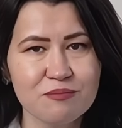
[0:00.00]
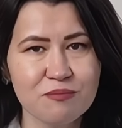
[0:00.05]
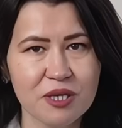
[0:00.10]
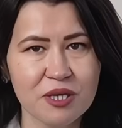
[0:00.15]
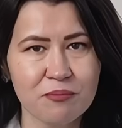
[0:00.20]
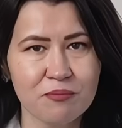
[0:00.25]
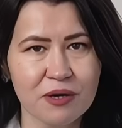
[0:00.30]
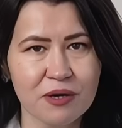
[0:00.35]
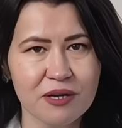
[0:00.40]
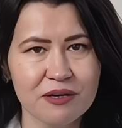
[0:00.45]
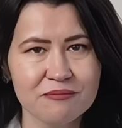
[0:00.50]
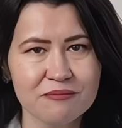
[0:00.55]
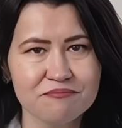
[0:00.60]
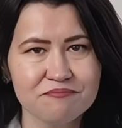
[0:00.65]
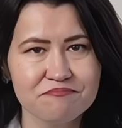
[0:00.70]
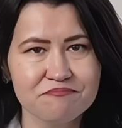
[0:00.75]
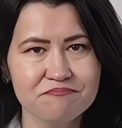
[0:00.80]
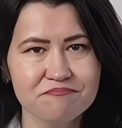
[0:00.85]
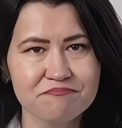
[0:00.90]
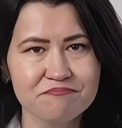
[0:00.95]
people,
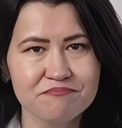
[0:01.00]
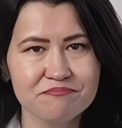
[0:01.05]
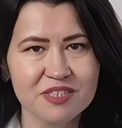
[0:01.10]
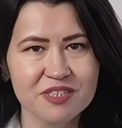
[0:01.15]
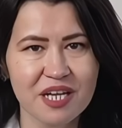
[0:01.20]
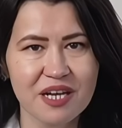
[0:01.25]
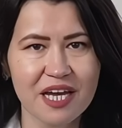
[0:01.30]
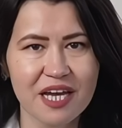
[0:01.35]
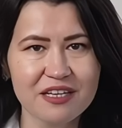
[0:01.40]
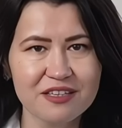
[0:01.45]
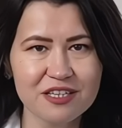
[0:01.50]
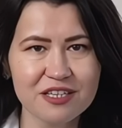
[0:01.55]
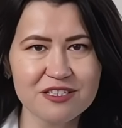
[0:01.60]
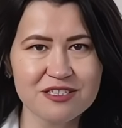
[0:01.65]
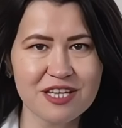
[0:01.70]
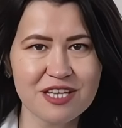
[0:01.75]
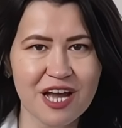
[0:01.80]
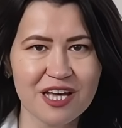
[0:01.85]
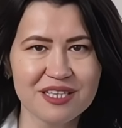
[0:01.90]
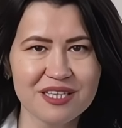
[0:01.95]
like this
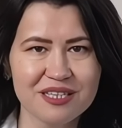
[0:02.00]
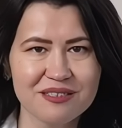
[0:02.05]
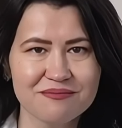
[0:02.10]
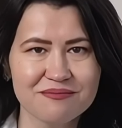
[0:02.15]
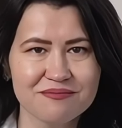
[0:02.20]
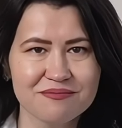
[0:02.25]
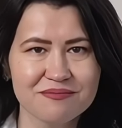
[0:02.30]
study.